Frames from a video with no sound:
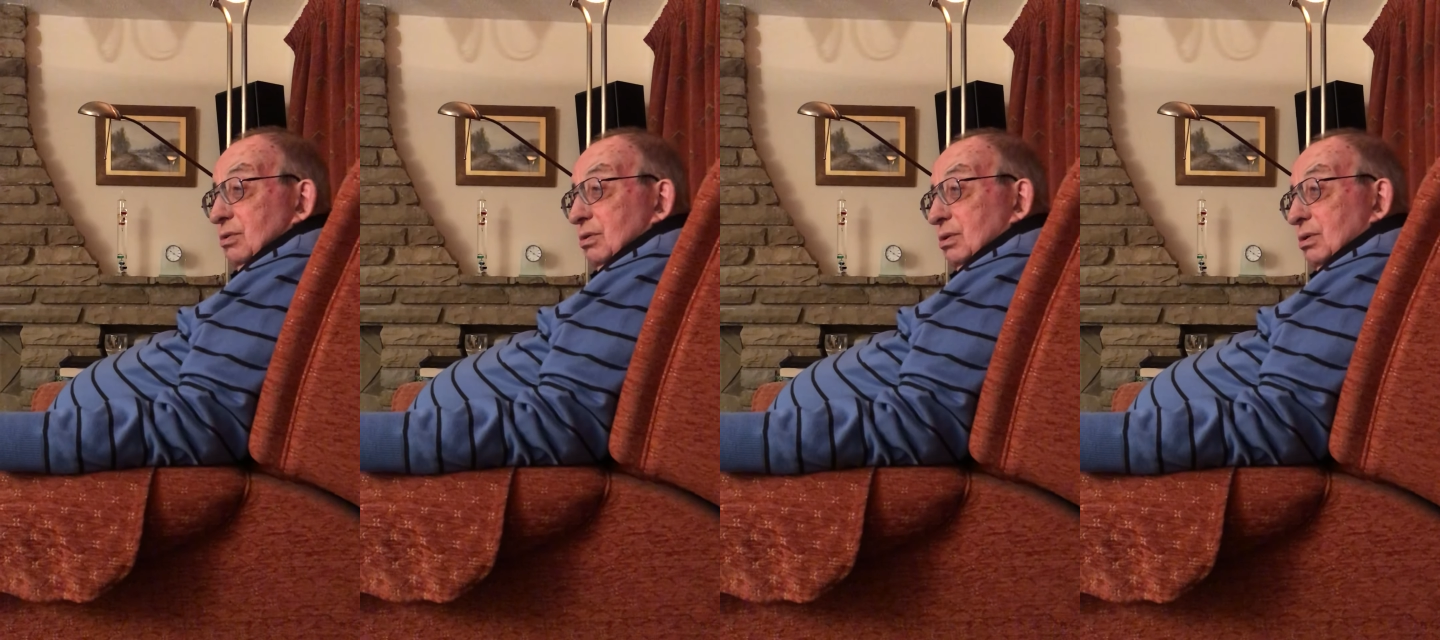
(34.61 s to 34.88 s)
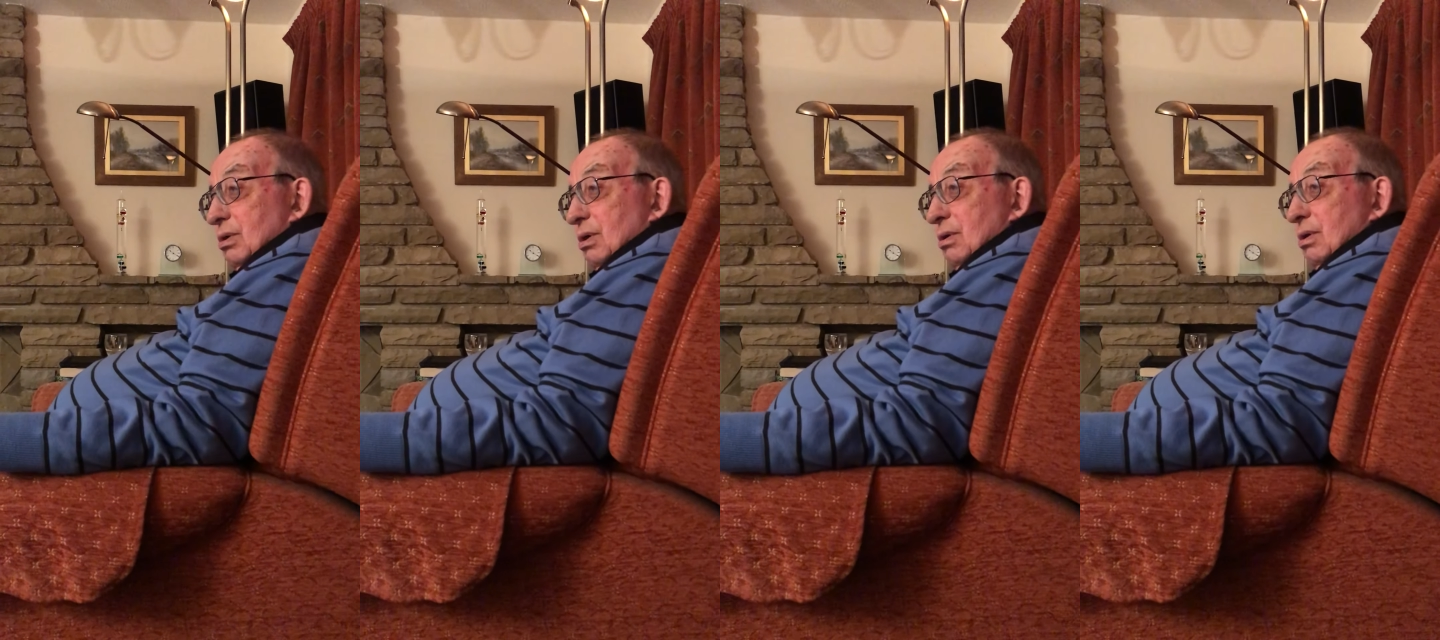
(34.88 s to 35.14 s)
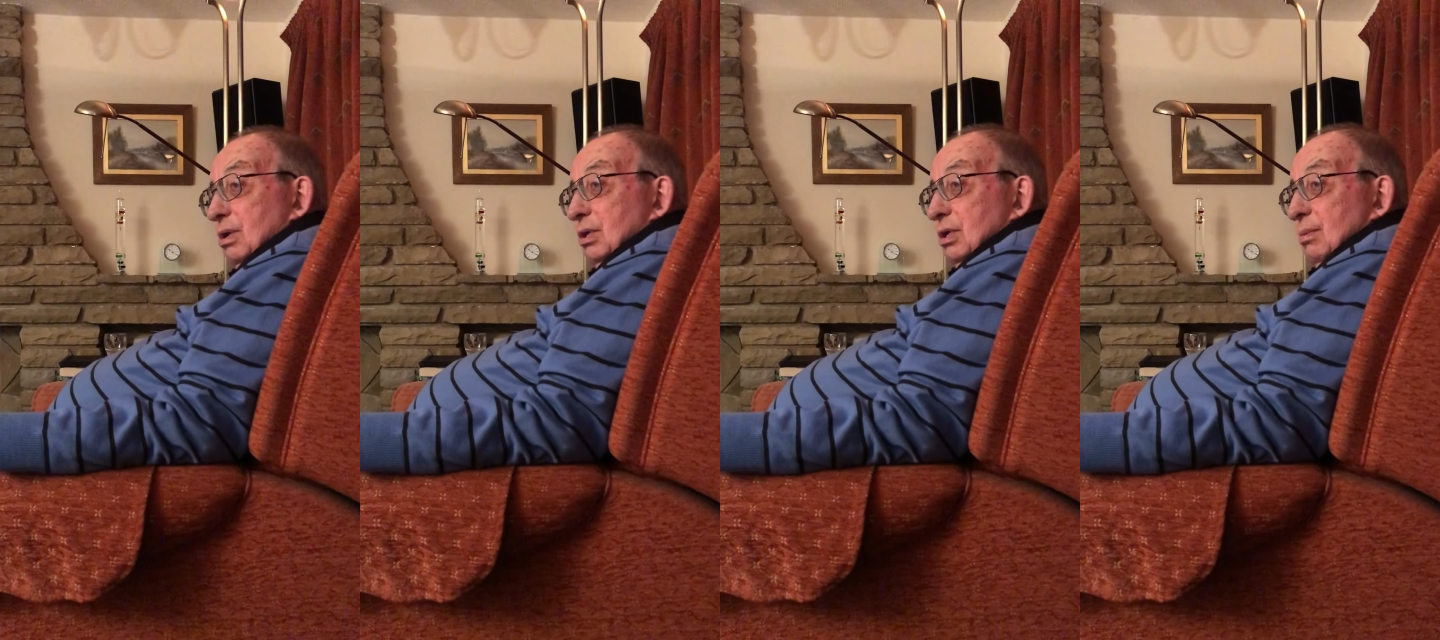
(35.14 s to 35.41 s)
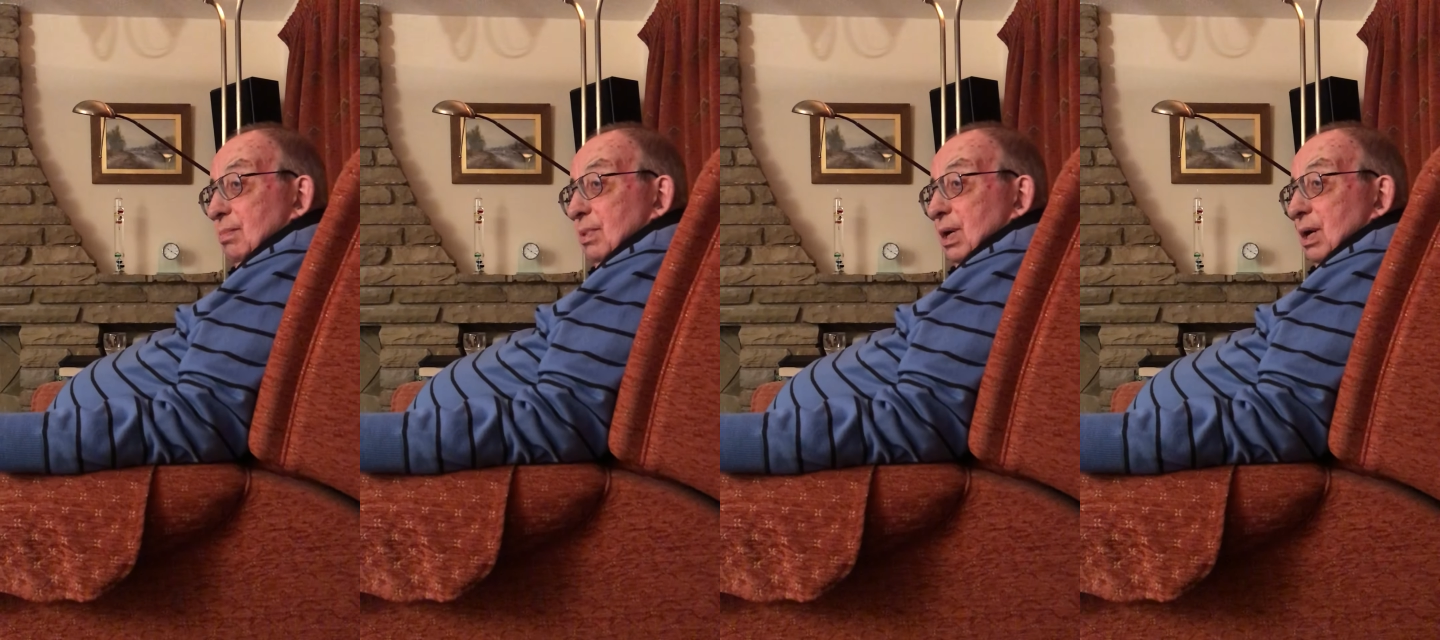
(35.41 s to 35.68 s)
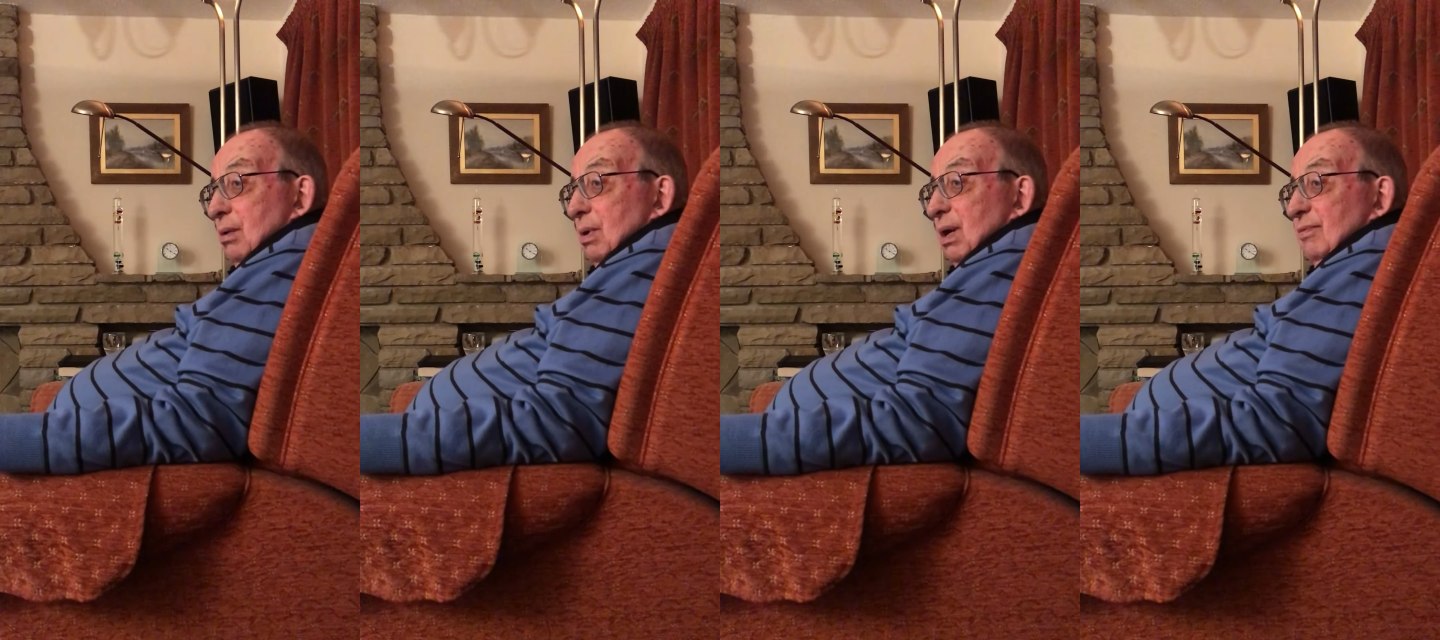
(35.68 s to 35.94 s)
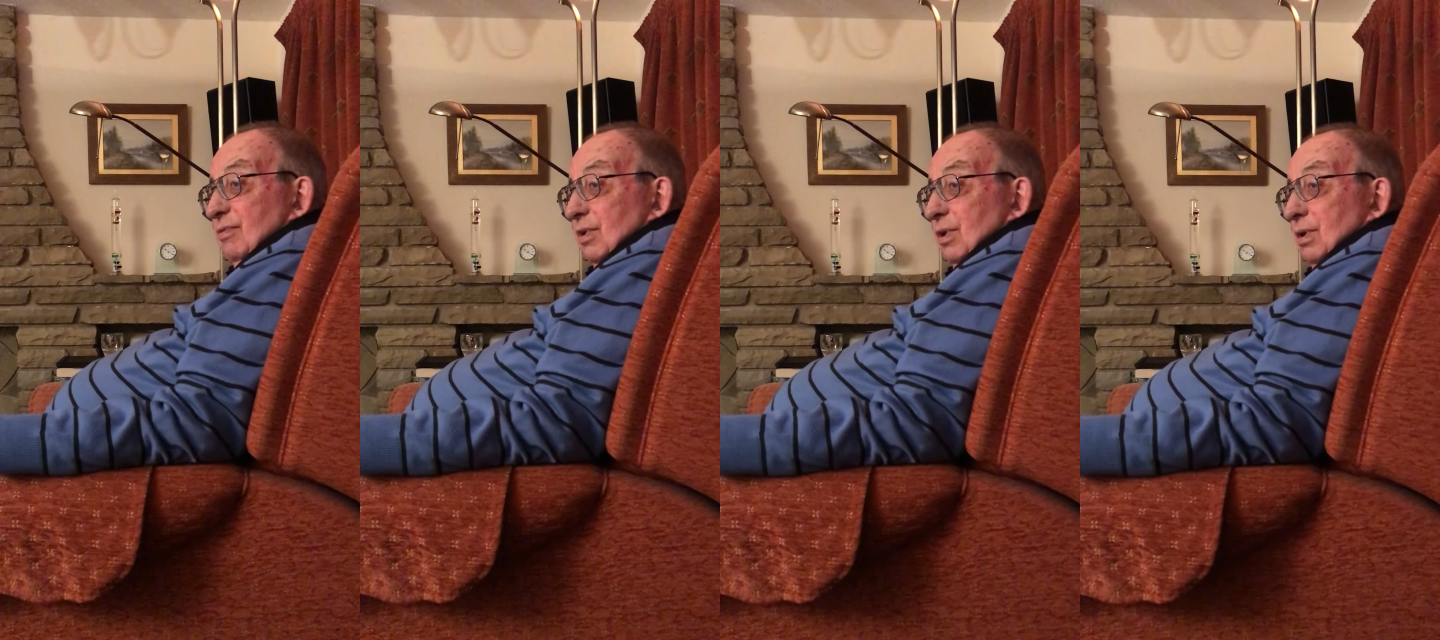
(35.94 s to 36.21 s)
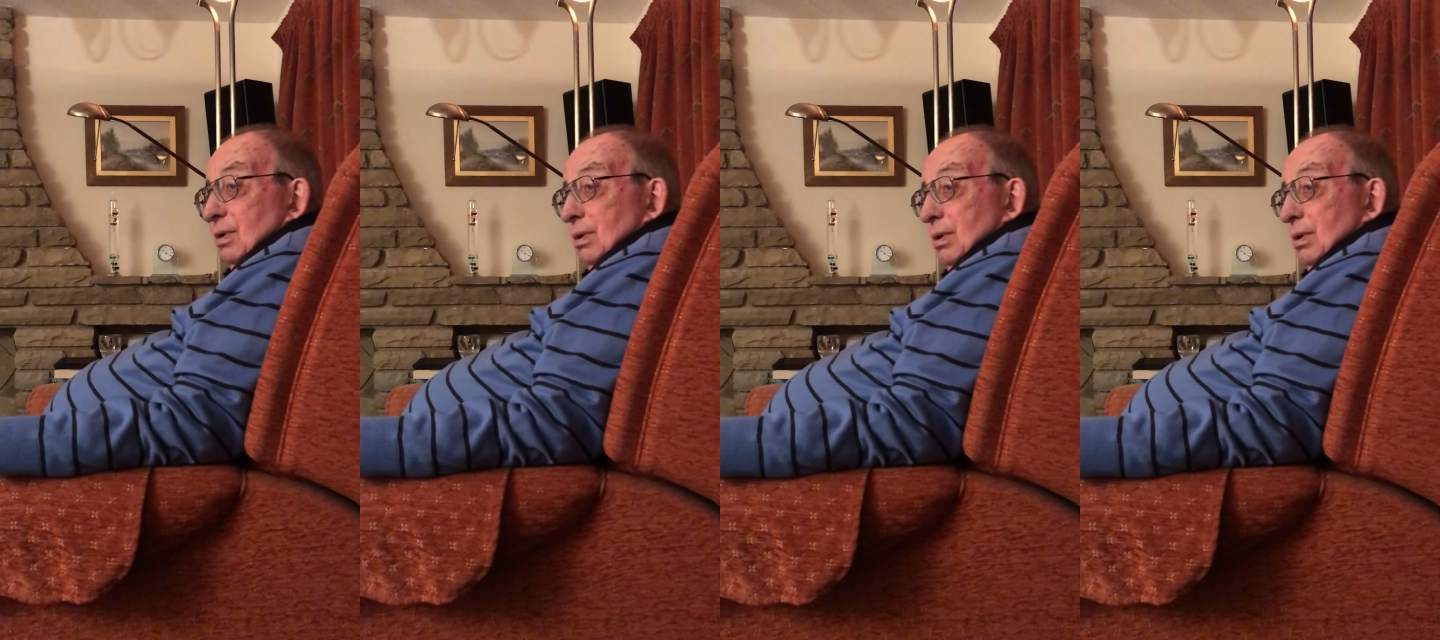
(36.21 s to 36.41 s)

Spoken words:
you would turn into be a wifey.